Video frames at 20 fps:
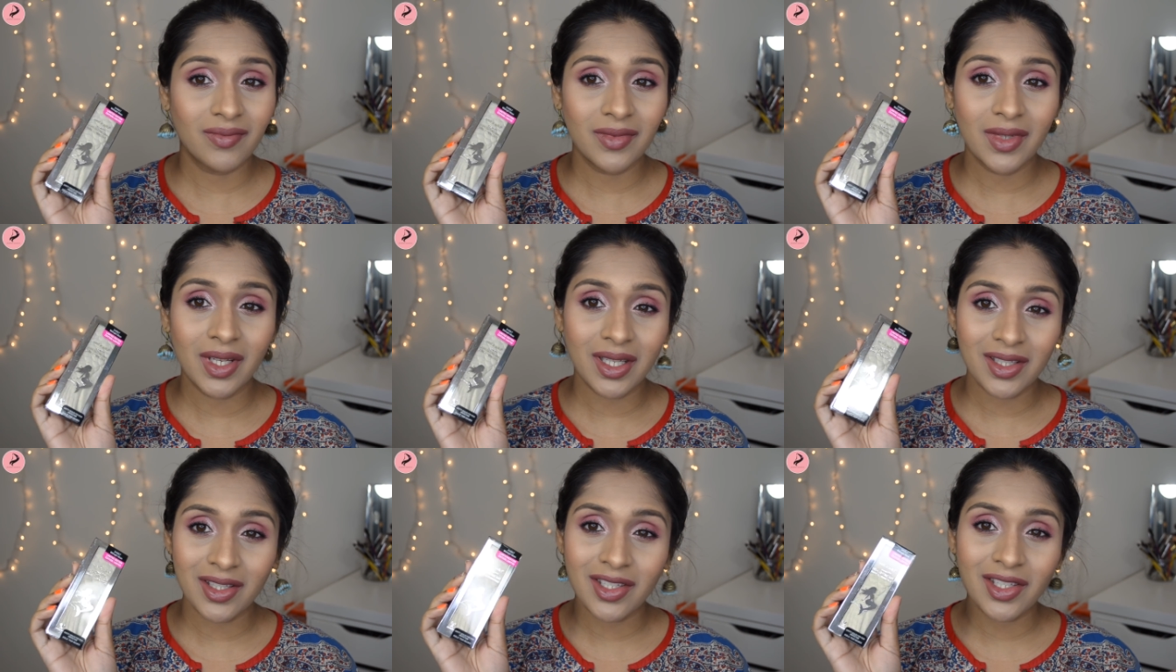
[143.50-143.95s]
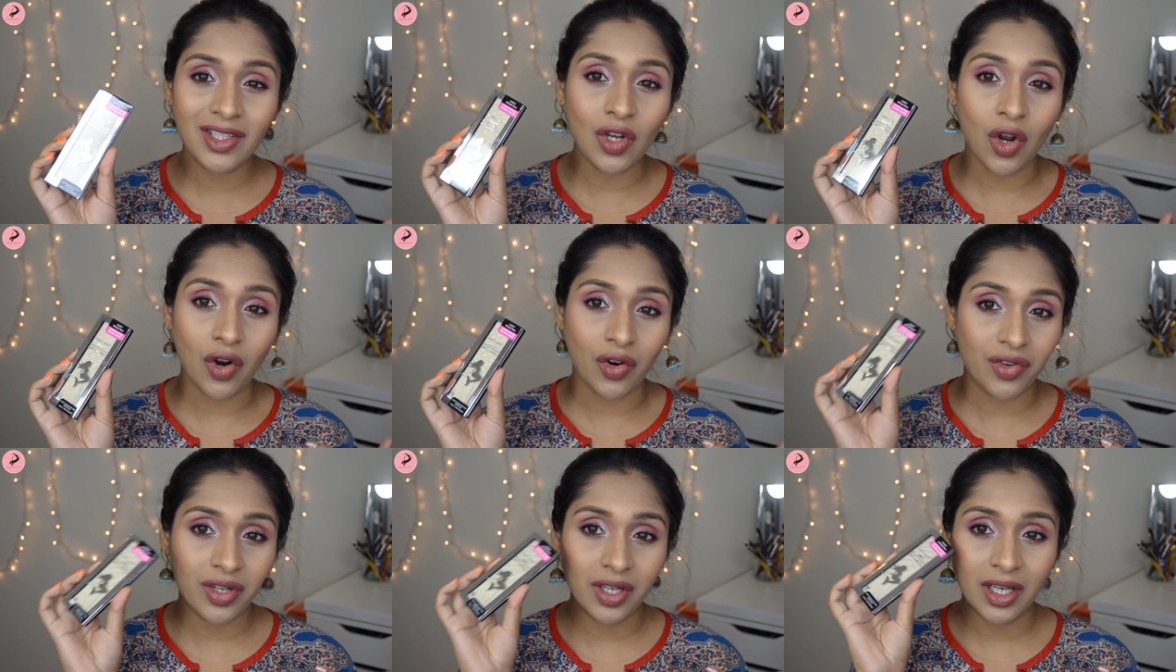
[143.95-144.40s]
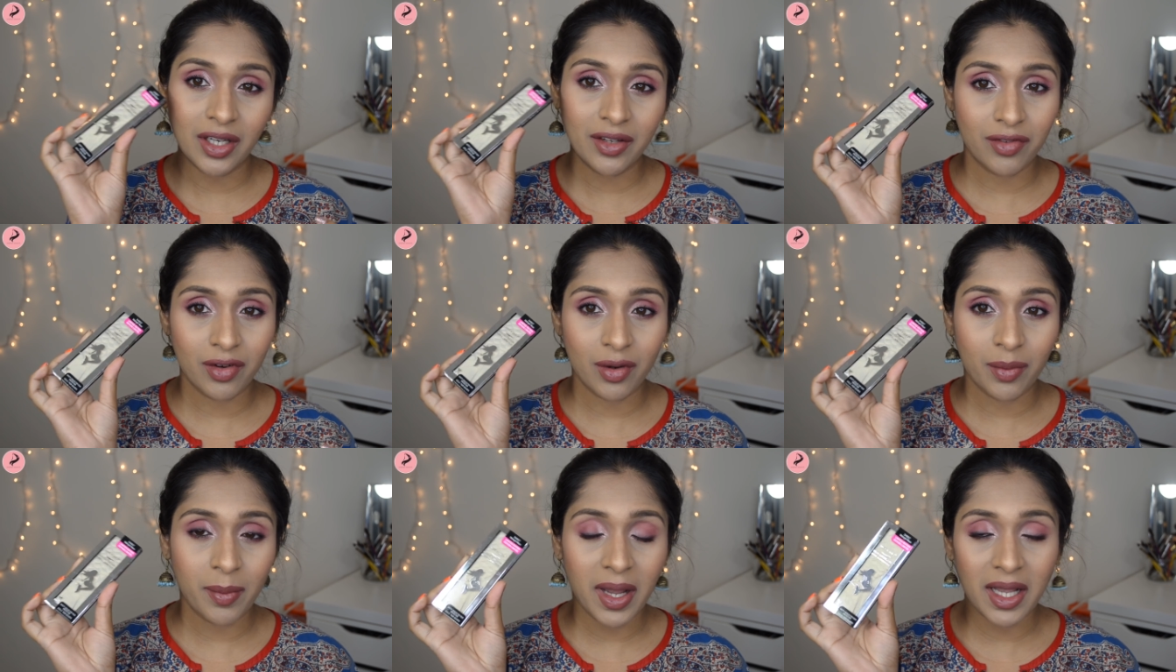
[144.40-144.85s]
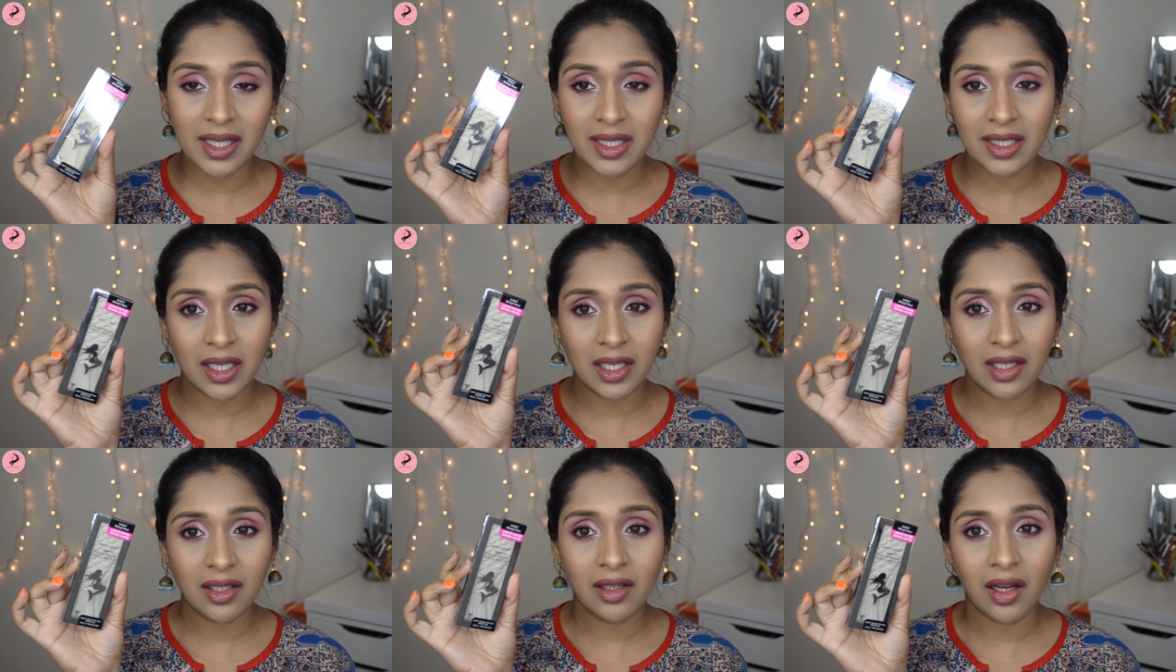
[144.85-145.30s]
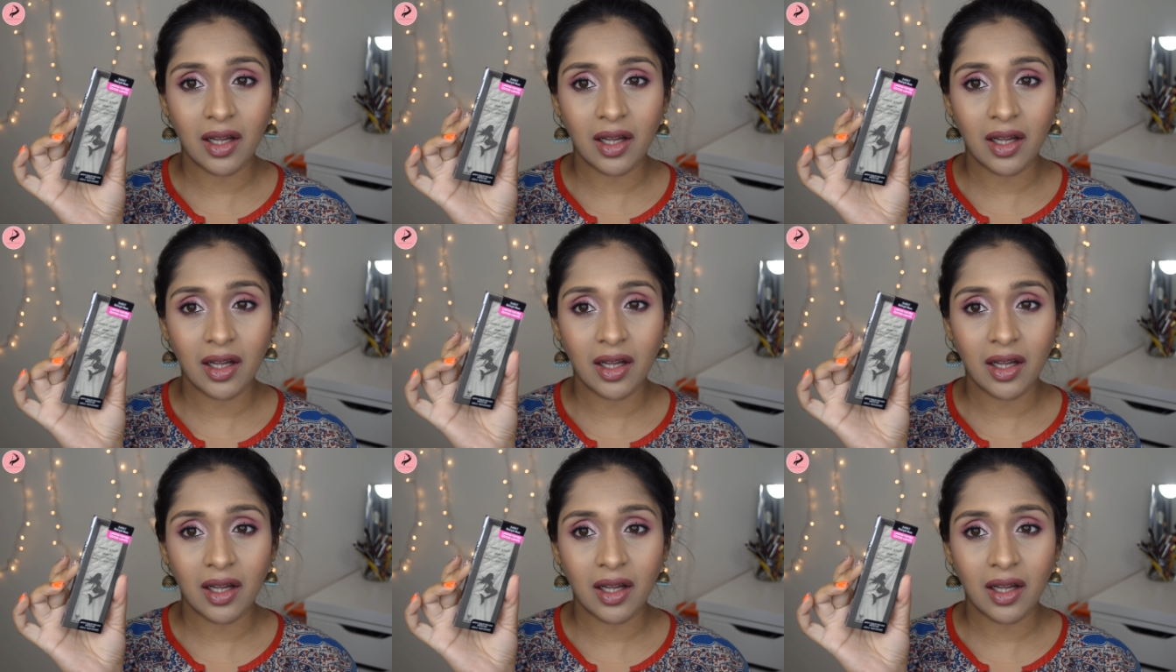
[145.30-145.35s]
it's not really for my skin